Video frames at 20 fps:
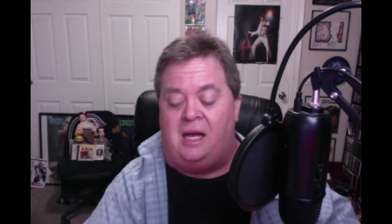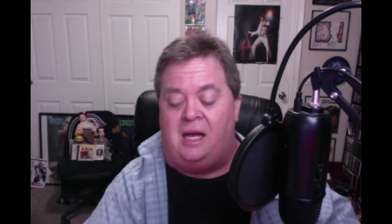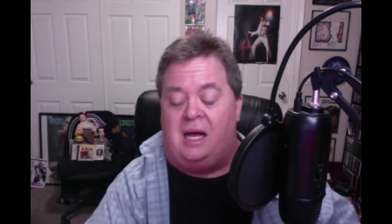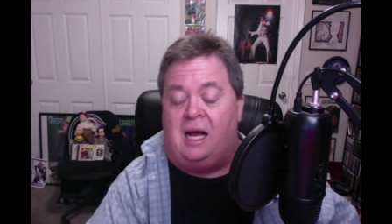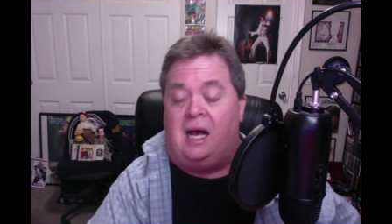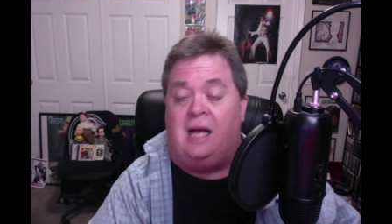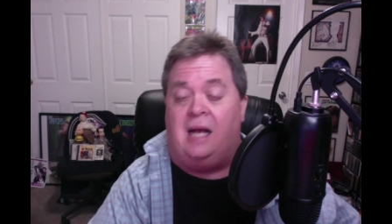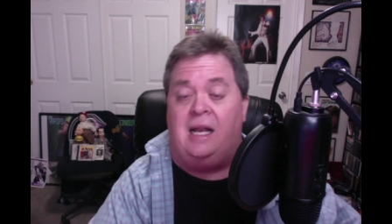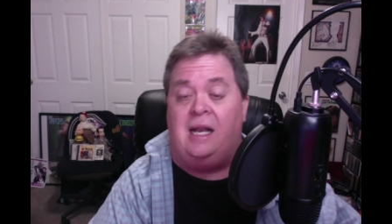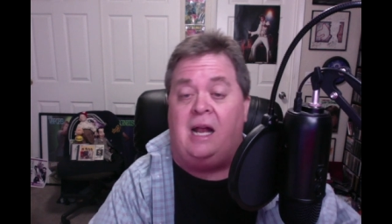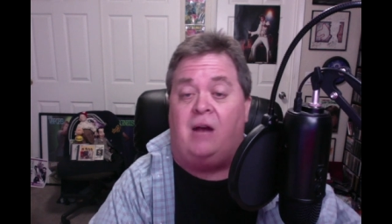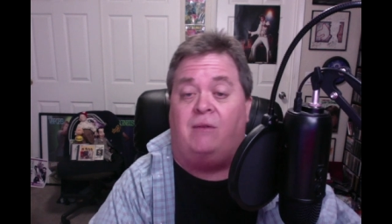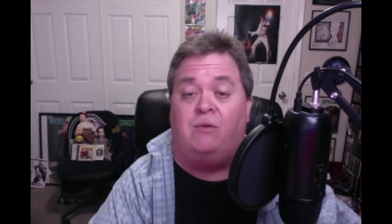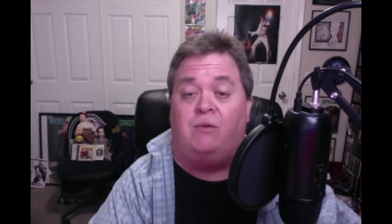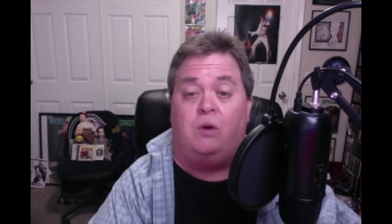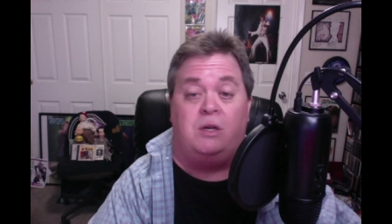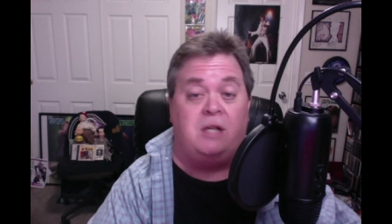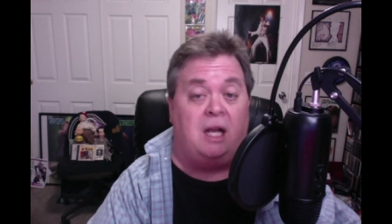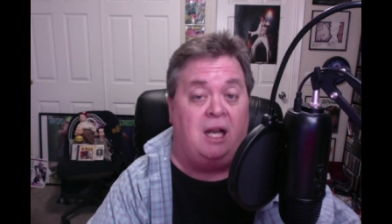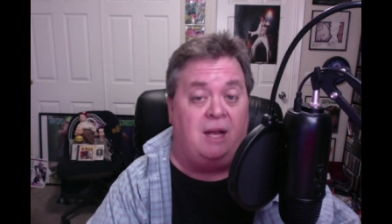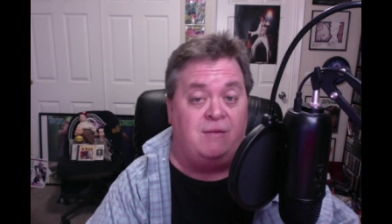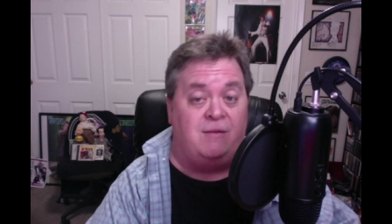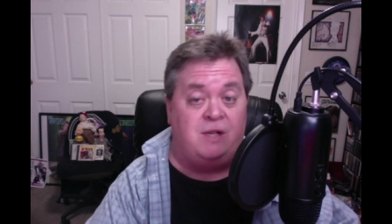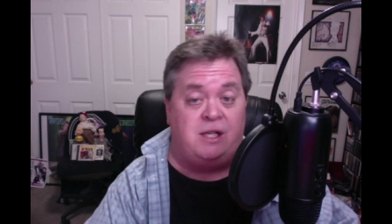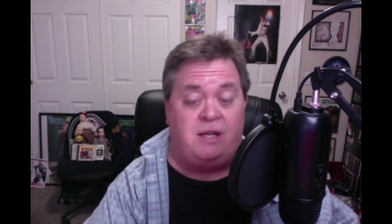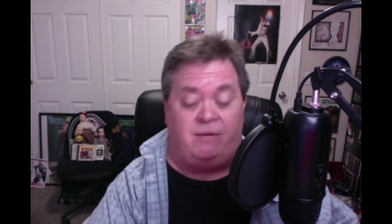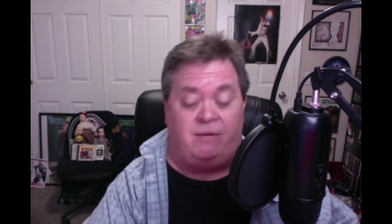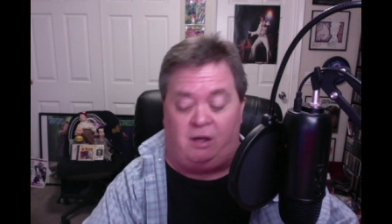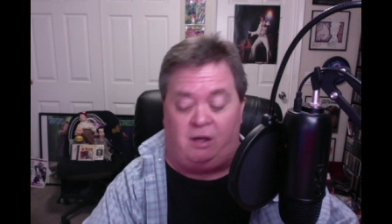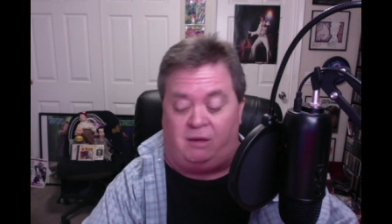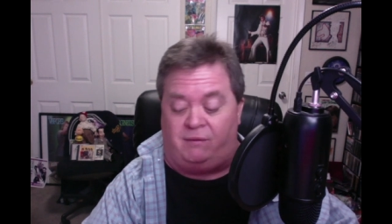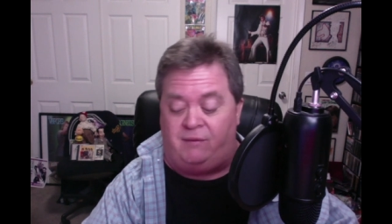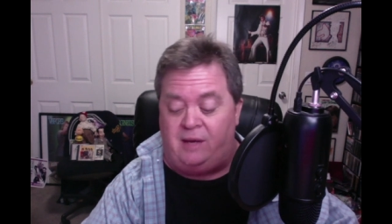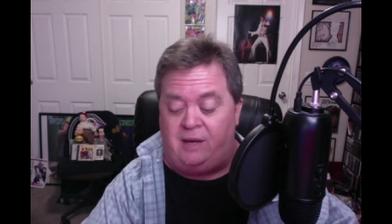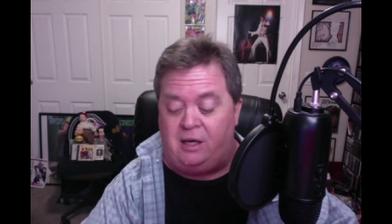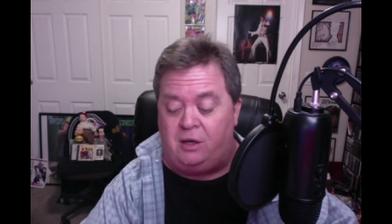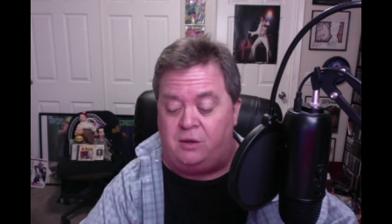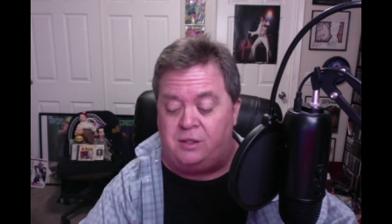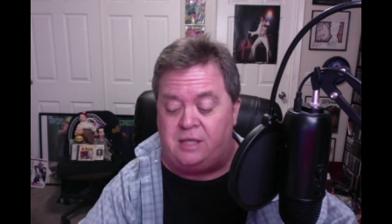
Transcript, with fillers: Uh, now, of course, I love Stiff Little Fingers.